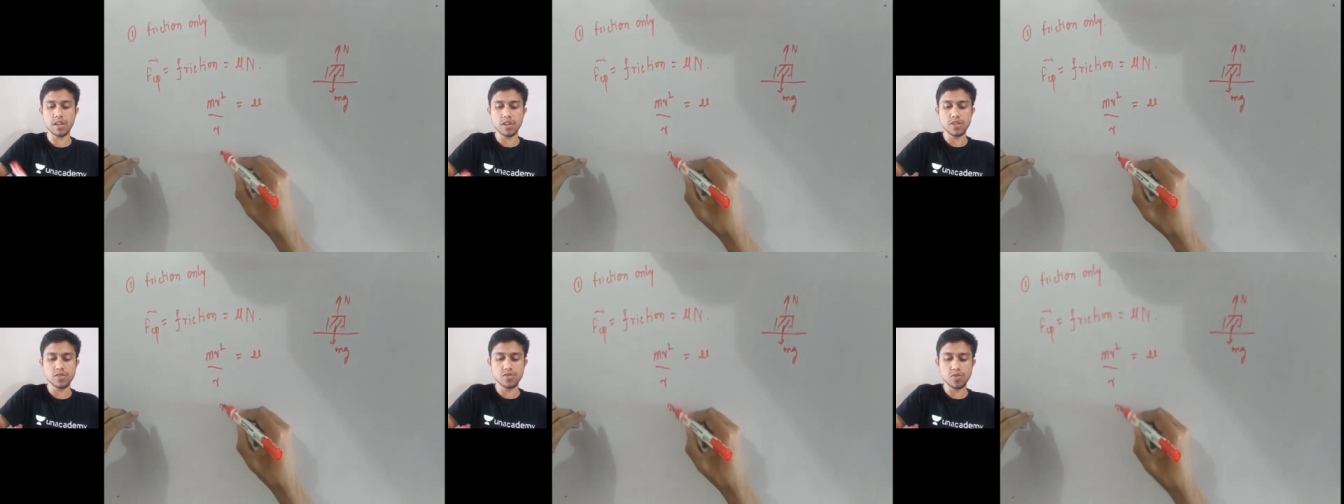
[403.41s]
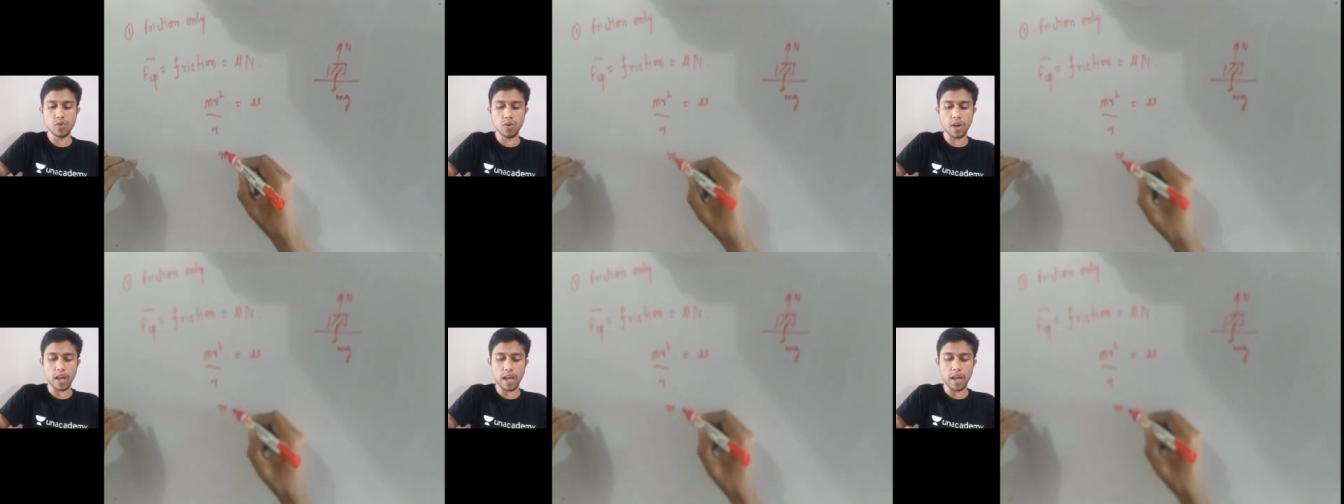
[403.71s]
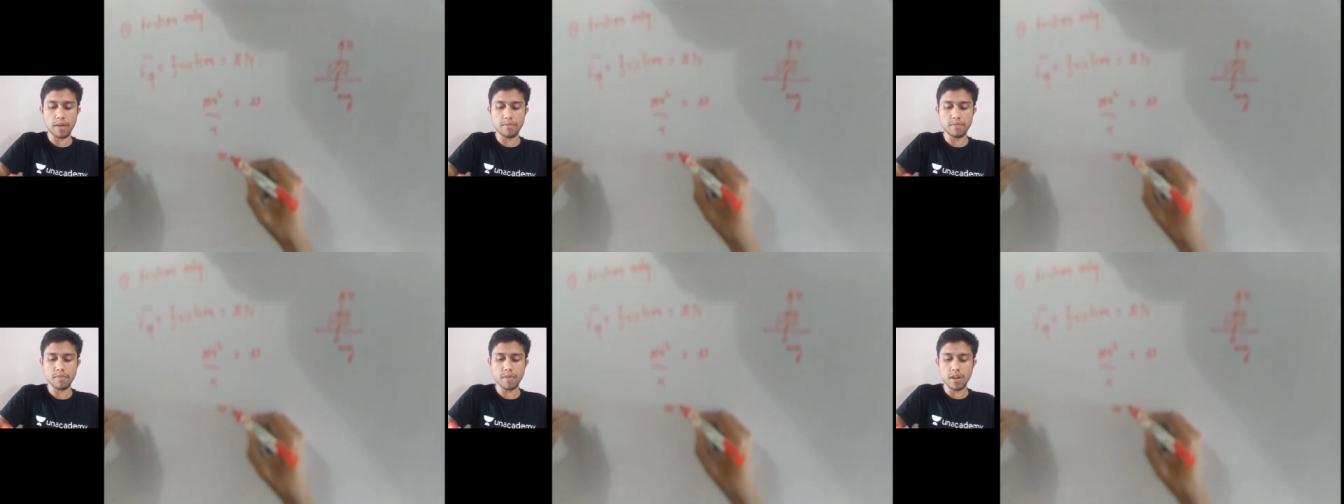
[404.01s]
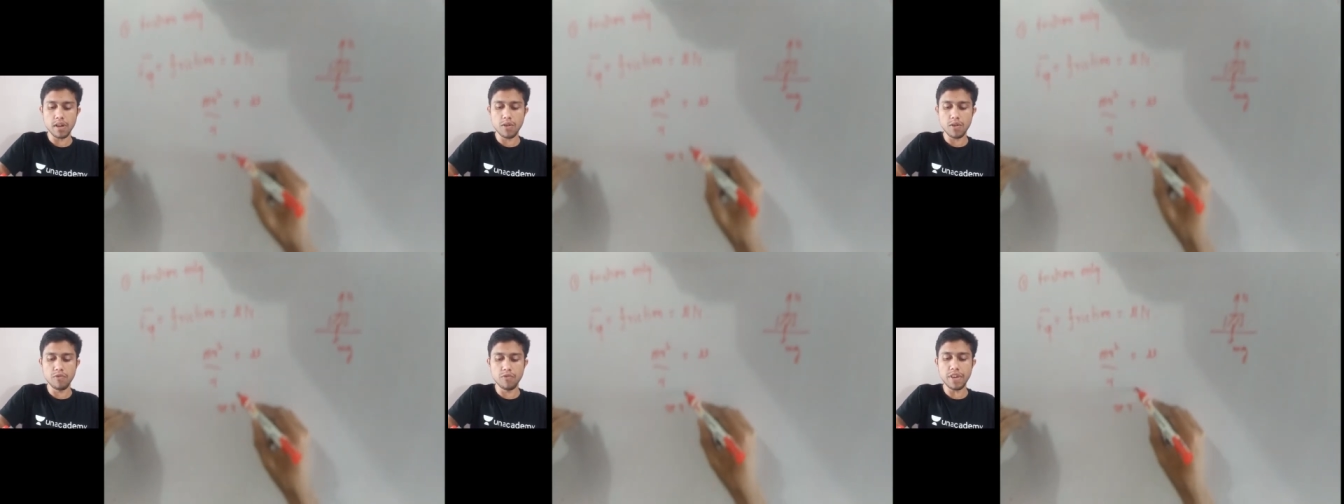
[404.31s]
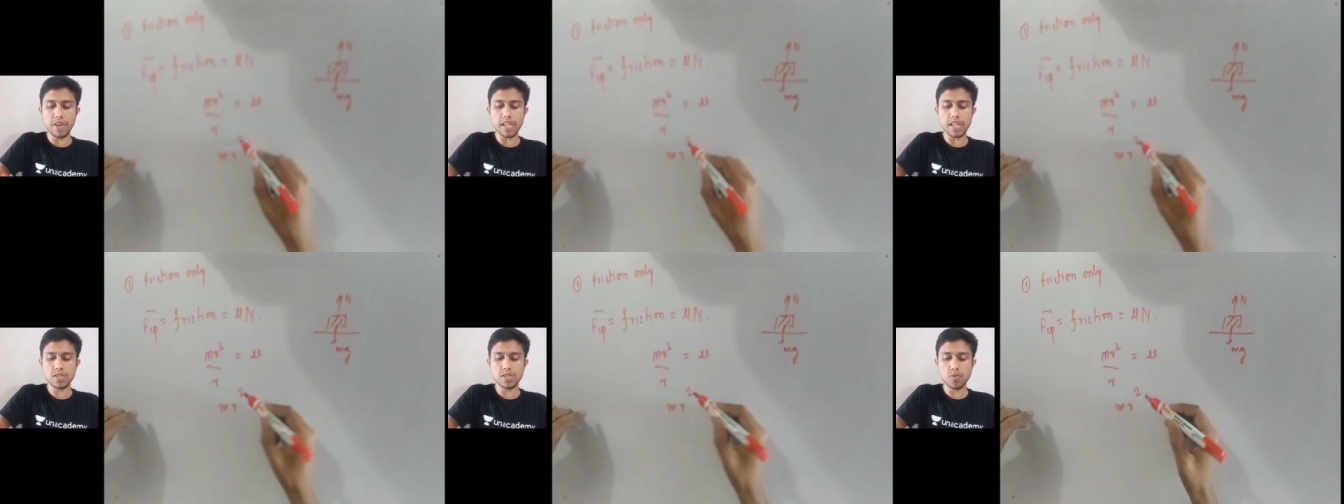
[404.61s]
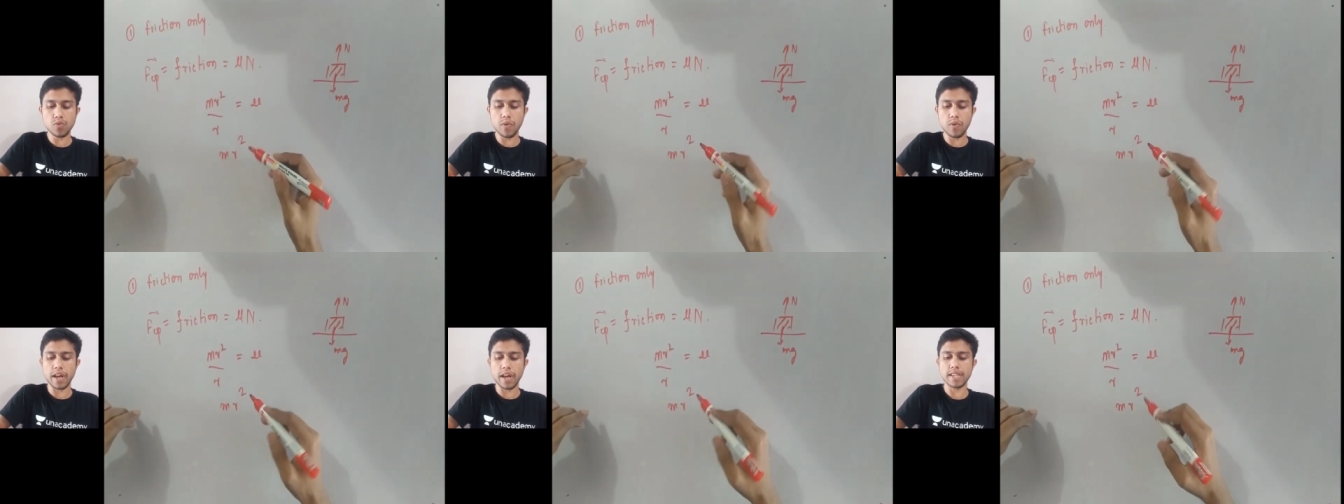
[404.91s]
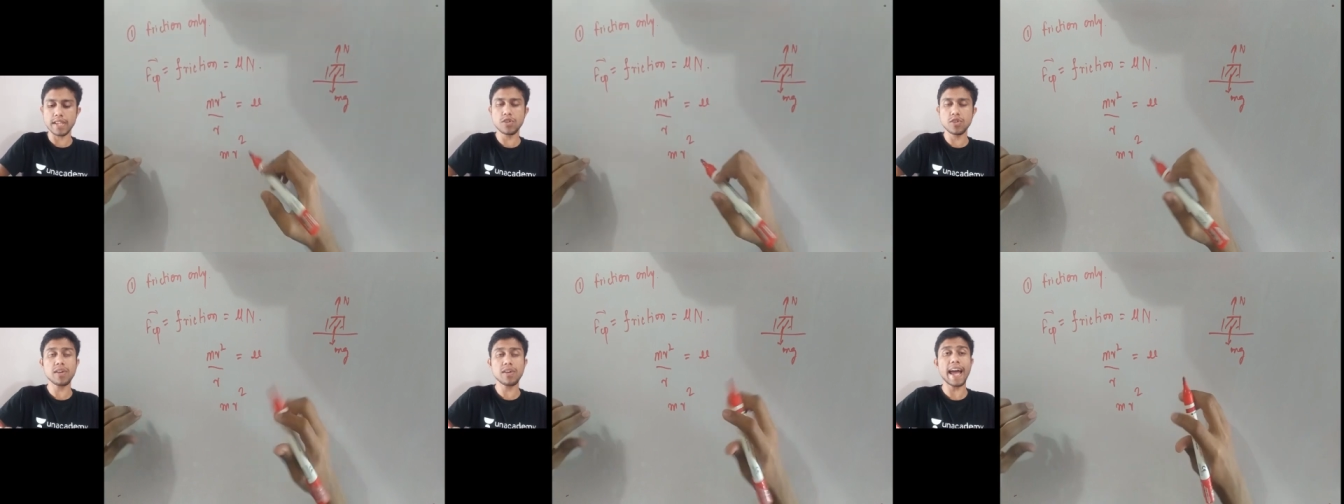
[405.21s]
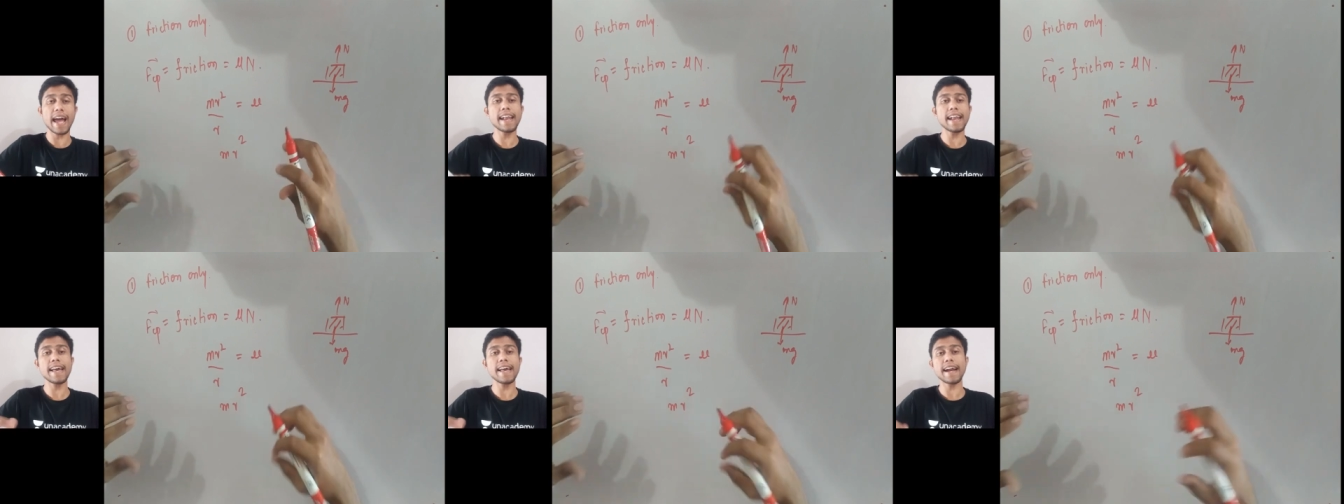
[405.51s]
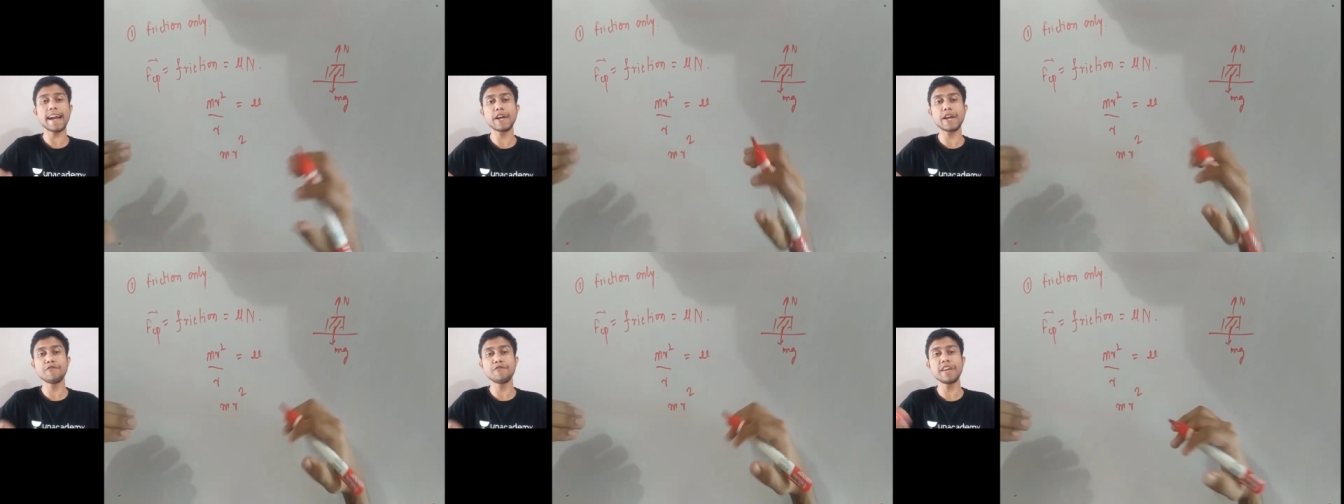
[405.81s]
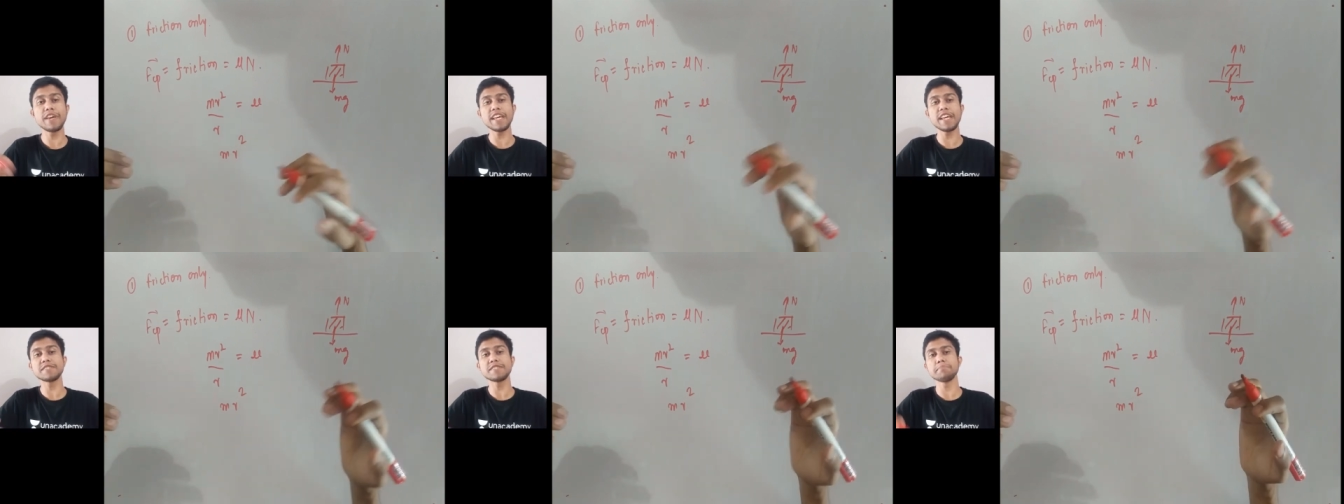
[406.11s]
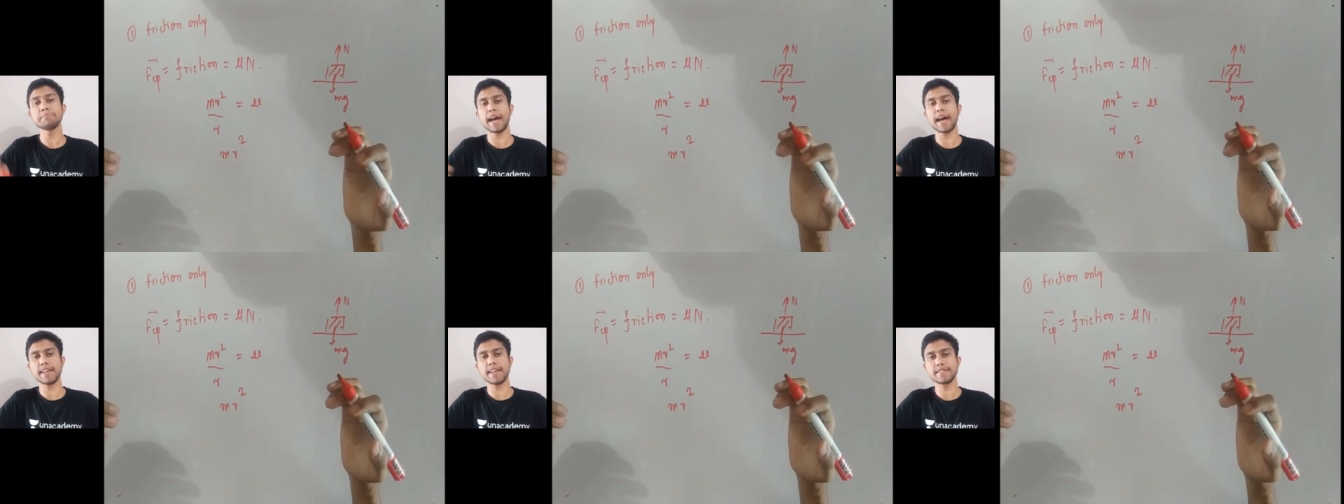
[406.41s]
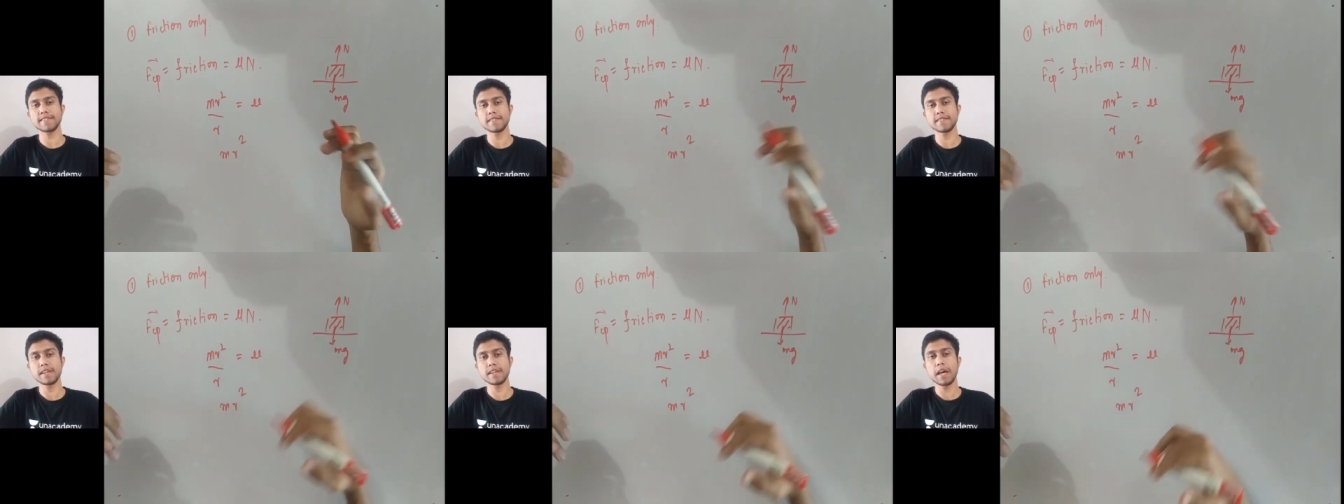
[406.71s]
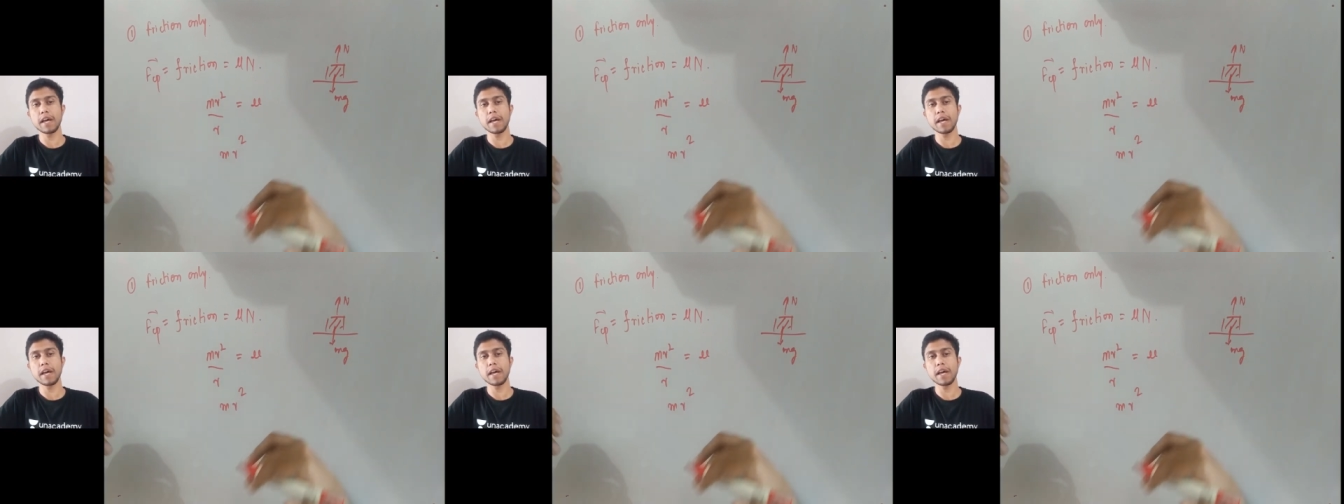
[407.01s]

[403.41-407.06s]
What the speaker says: So mv square. So can I write v is max?